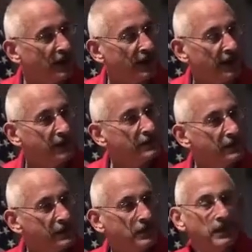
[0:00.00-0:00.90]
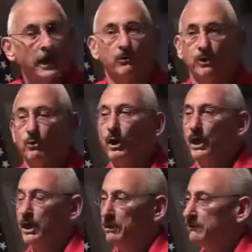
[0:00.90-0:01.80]
by and we
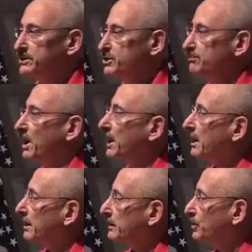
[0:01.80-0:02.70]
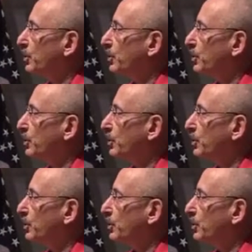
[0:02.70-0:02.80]
wave and smile and